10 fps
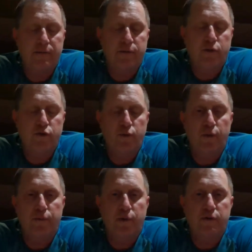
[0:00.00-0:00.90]

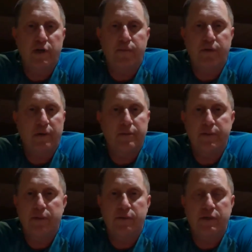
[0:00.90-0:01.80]
usual approach, and I'll
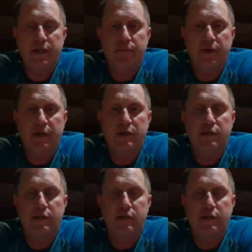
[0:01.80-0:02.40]
probably do the same thing,